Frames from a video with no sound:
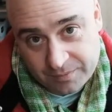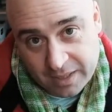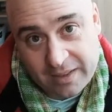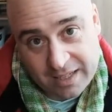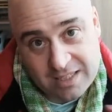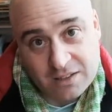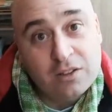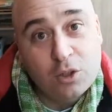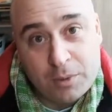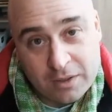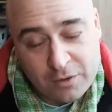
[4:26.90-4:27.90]
I think that's a
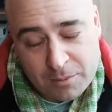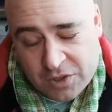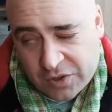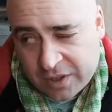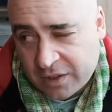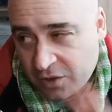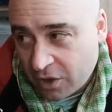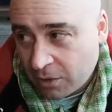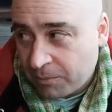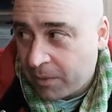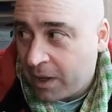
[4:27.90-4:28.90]
little bit of a misleading
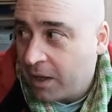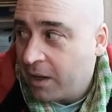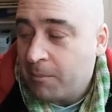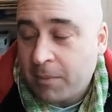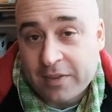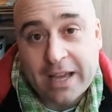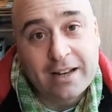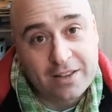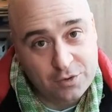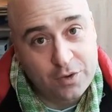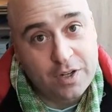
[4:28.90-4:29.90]
term. By the end of
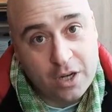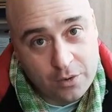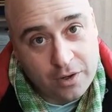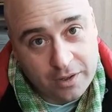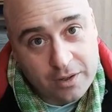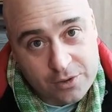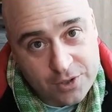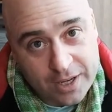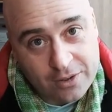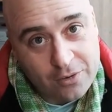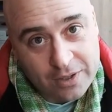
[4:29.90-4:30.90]
this video, you're going to
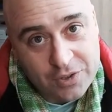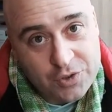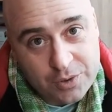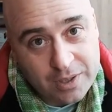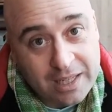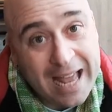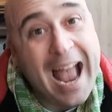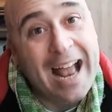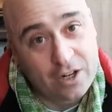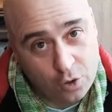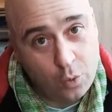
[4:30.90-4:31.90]
understand all this in
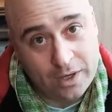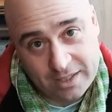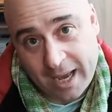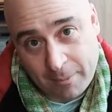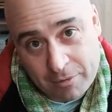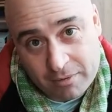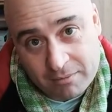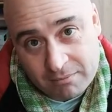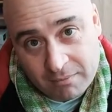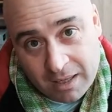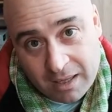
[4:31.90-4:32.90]
adequate depth.
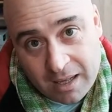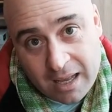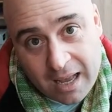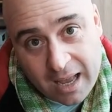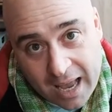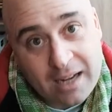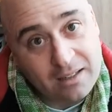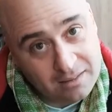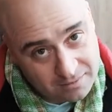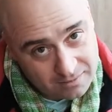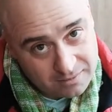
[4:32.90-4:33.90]
And
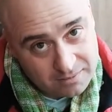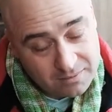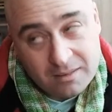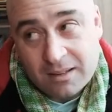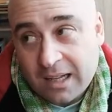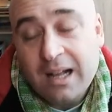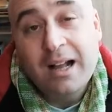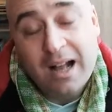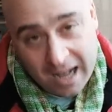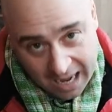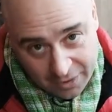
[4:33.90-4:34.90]

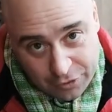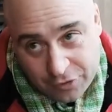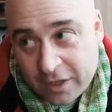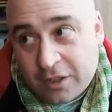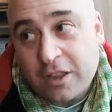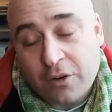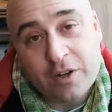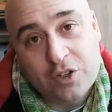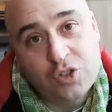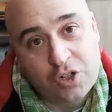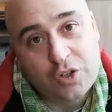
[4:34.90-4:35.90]
I think there
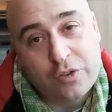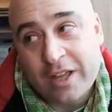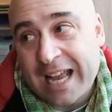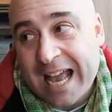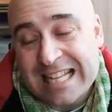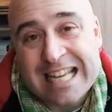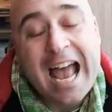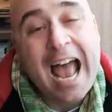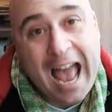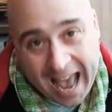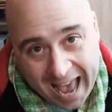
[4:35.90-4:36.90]
is such a thing as
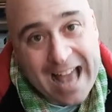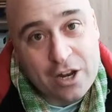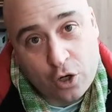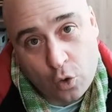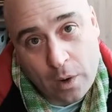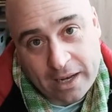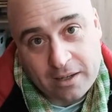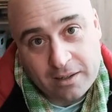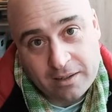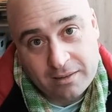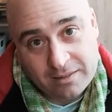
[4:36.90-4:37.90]

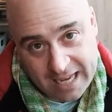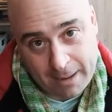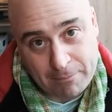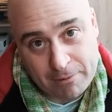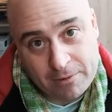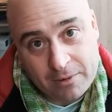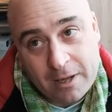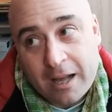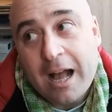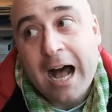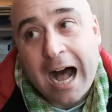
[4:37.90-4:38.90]
adequate depth.
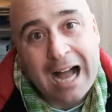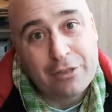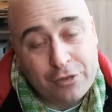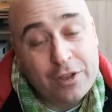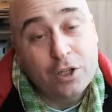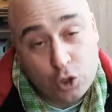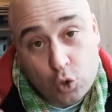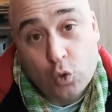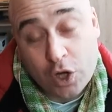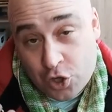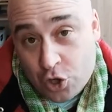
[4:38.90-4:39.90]
I think you
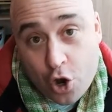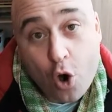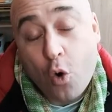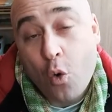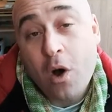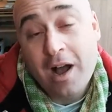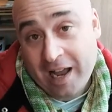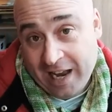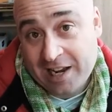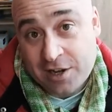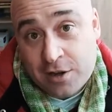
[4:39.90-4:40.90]
can know
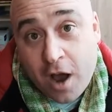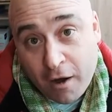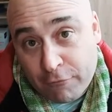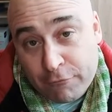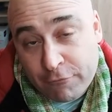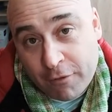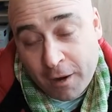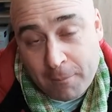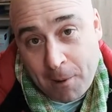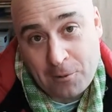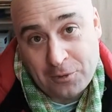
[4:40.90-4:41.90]
enough
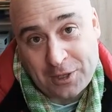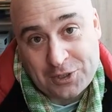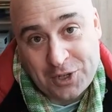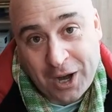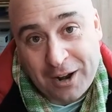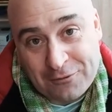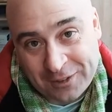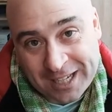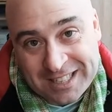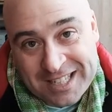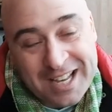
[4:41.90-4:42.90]
about this
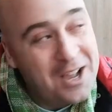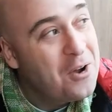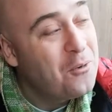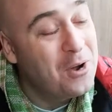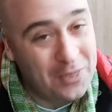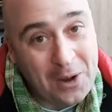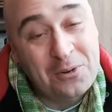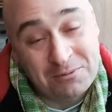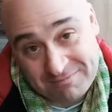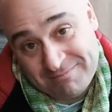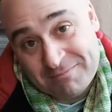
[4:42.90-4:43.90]
conflict without
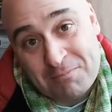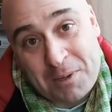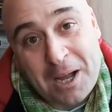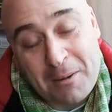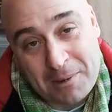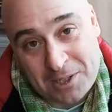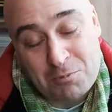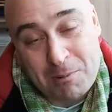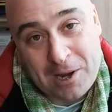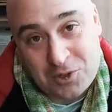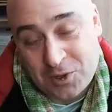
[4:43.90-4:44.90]
becoming a
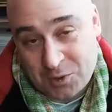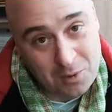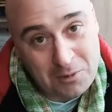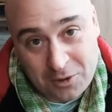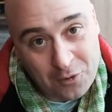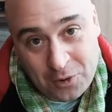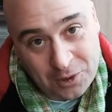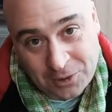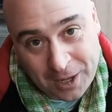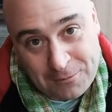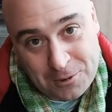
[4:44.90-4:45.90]
specialist, without devoting your
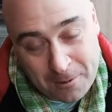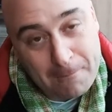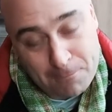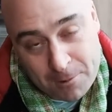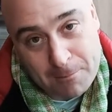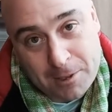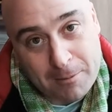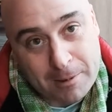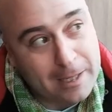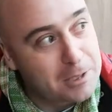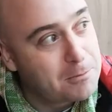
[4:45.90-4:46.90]
life to it, without
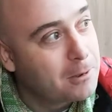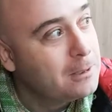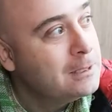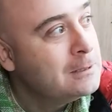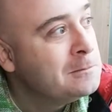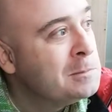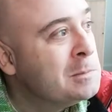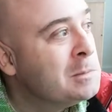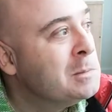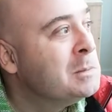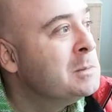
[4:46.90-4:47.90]
becoming an expert.
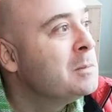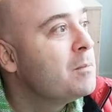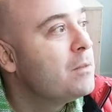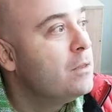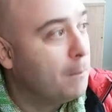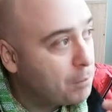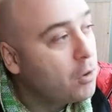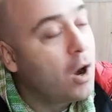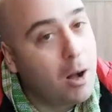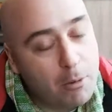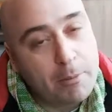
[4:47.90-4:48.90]
The
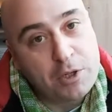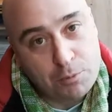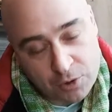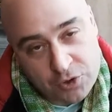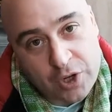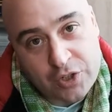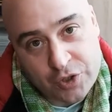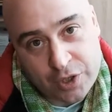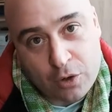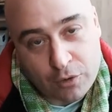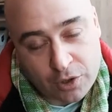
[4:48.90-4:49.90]
problem is precisely
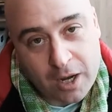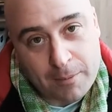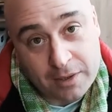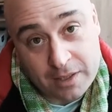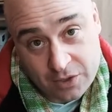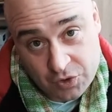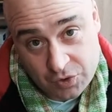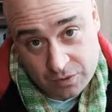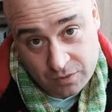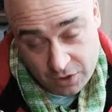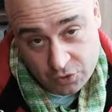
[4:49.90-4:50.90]
overcoming these,
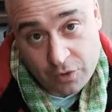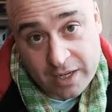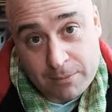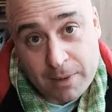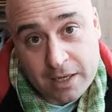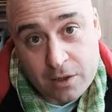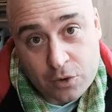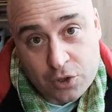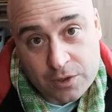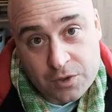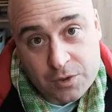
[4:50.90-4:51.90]
these ready-made
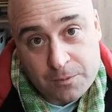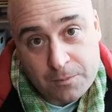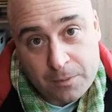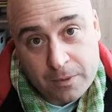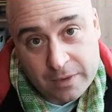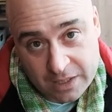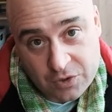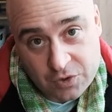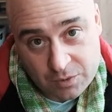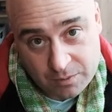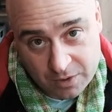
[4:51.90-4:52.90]
notions,
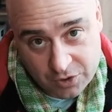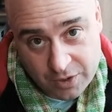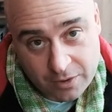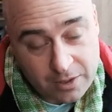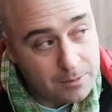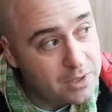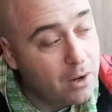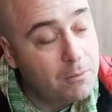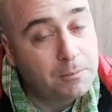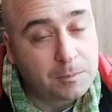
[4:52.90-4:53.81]
these, these stereotypes. Now,